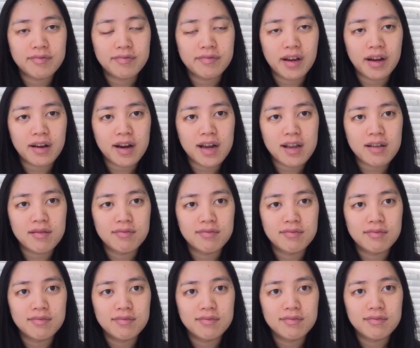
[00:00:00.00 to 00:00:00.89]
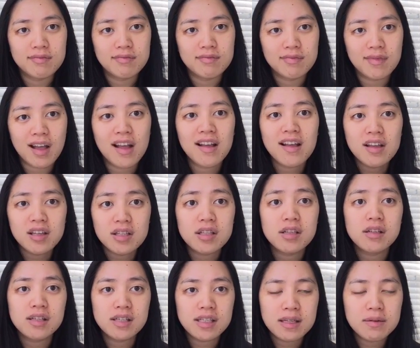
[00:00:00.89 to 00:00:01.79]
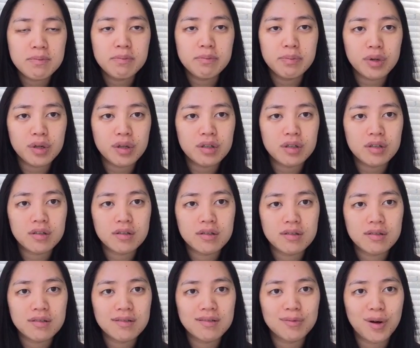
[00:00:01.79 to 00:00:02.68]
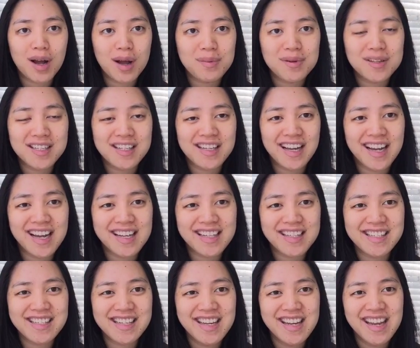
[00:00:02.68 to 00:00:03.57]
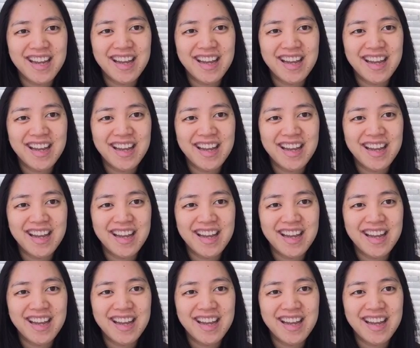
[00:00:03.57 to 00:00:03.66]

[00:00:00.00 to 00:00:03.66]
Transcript: very, I guess, simple websites.